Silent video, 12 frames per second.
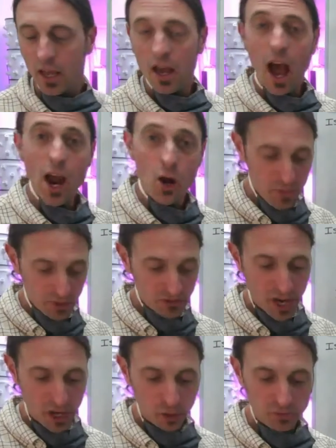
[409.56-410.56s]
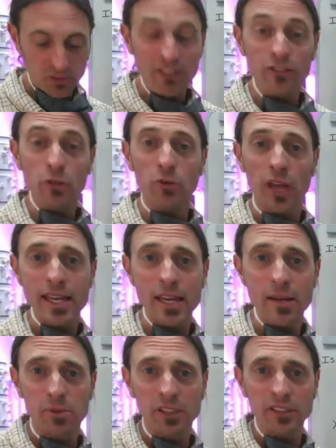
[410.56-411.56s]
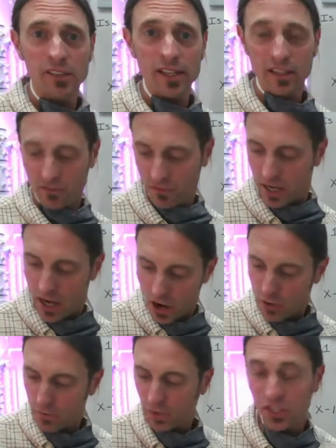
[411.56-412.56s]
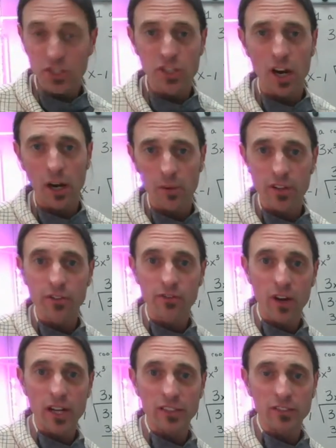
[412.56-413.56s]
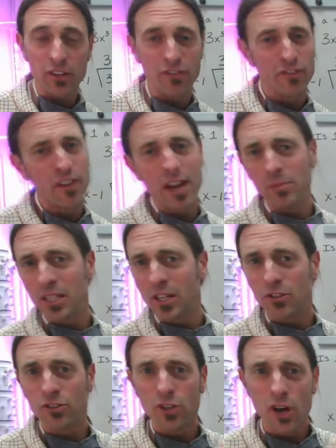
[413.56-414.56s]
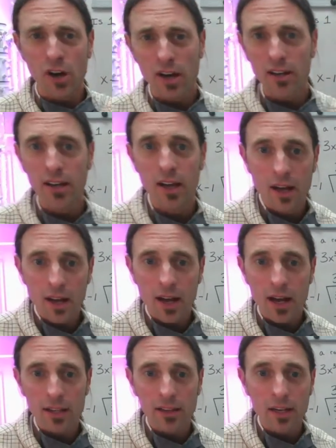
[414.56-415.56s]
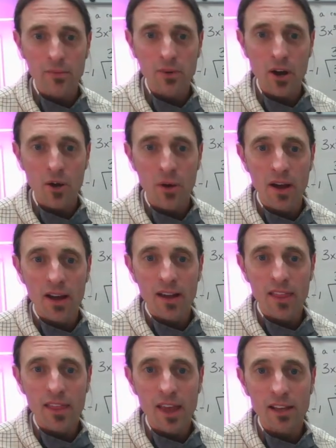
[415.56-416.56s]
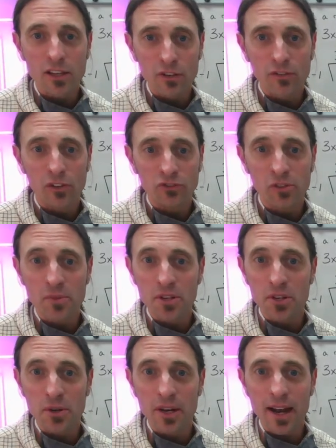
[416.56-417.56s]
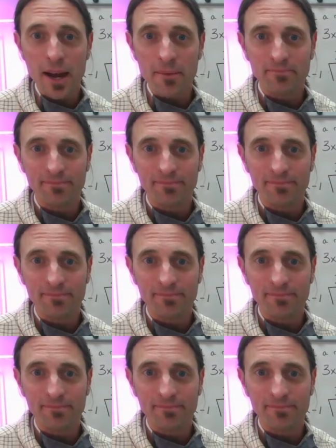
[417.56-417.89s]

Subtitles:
I hope this helps. If you like it, please like the video. Please share it with your friends, your family, your dog. Let them know that you've learned something new today.